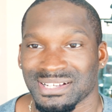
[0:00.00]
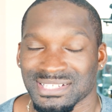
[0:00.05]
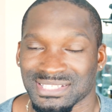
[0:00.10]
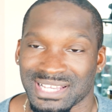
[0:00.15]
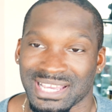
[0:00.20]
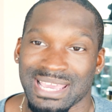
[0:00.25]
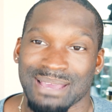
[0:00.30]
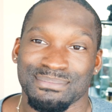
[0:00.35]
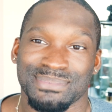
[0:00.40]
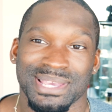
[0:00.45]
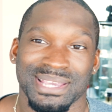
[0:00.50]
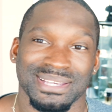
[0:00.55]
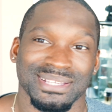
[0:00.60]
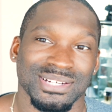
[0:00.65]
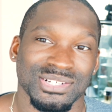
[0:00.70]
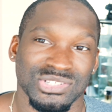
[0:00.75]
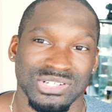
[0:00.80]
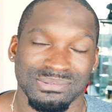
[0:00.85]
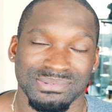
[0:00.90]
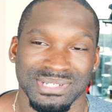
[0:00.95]
because I am
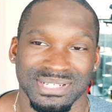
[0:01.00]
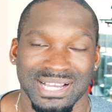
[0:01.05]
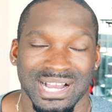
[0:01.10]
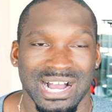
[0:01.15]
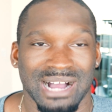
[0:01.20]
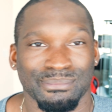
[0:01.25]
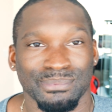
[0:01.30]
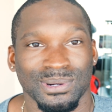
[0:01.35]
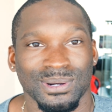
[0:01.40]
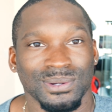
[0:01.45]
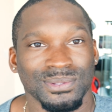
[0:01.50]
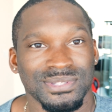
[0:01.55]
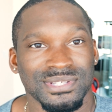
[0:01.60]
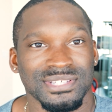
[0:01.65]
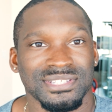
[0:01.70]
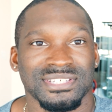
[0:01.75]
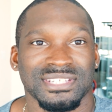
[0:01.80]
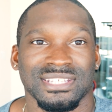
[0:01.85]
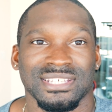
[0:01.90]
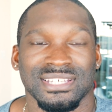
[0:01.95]
taking a trip to Cabo
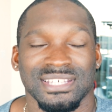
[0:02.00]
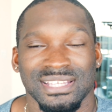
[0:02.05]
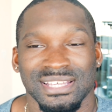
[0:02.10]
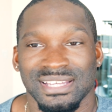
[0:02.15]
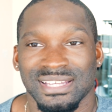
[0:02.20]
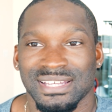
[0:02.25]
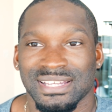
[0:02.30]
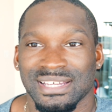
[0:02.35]
to see